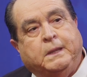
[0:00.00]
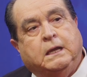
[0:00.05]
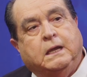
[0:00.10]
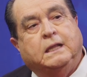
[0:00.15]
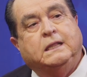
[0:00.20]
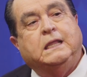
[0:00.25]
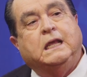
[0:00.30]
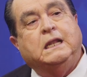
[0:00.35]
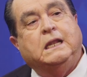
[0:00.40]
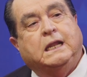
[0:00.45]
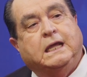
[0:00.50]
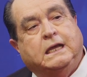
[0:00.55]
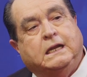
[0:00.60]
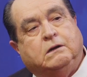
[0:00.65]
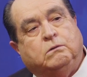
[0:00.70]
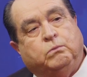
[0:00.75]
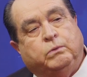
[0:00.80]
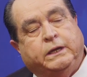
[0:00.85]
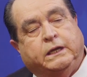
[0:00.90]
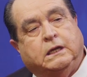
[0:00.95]
And then
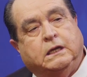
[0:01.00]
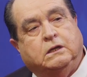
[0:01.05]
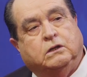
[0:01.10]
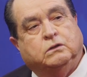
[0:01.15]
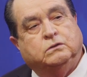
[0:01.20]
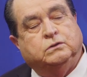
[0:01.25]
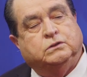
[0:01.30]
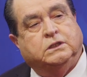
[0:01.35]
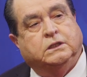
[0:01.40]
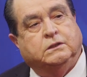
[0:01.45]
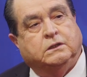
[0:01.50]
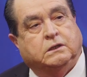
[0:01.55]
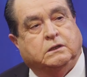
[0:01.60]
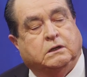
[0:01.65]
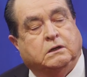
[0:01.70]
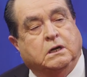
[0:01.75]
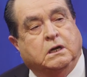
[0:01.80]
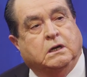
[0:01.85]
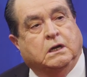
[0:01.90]
later we can consider